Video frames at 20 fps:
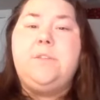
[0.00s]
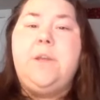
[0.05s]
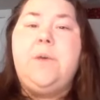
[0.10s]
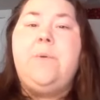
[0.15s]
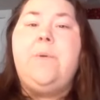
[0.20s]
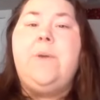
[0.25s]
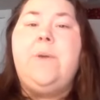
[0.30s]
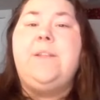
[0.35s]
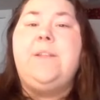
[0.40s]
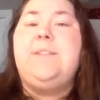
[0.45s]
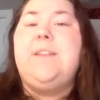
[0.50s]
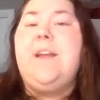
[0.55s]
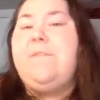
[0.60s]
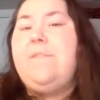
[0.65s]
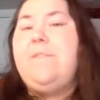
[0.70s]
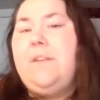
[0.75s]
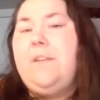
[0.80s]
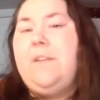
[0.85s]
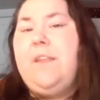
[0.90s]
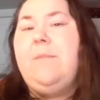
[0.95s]
So It's
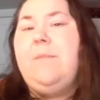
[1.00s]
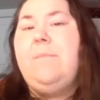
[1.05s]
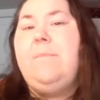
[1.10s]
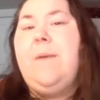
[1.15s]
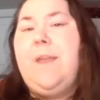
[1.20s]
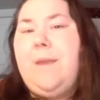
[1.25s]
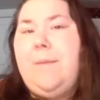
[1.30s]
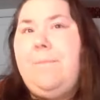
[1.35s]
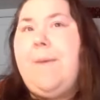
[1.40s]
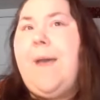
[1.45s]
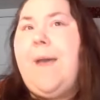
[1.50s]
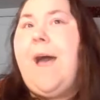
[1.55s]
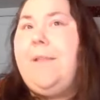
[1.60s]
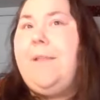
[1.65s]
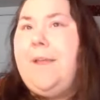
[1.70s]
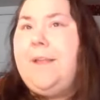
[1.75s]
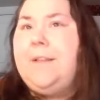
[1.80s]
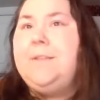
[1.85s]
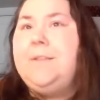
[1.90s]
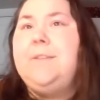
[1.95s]
definitely been a
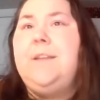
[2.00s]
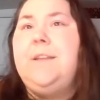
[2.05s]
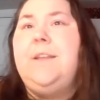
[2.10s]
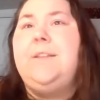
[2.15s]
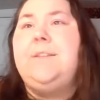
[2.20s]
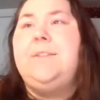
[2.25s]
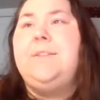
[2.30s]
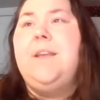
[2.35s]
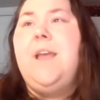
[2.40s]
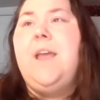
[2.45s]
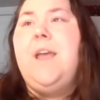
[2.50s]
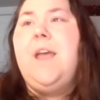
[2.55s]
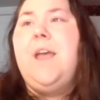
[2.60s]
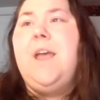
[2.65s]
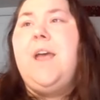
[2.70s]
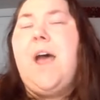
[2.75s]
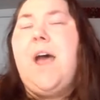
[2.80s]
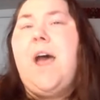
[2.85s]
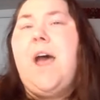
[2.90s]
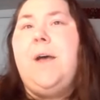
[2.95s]
balance, and it's
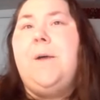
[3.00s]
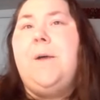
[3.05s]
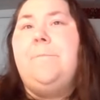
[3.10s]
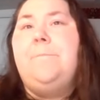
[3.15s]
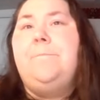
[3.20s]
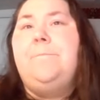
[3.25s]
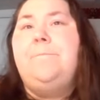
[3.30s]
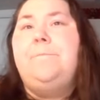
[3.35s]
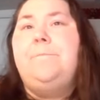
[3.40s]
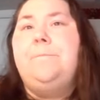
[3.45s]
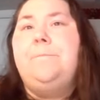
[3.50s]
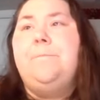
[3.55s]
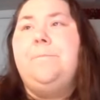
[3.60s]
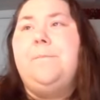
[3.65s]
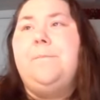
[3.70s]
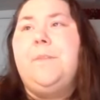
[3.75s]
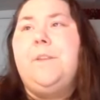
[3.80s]
I'm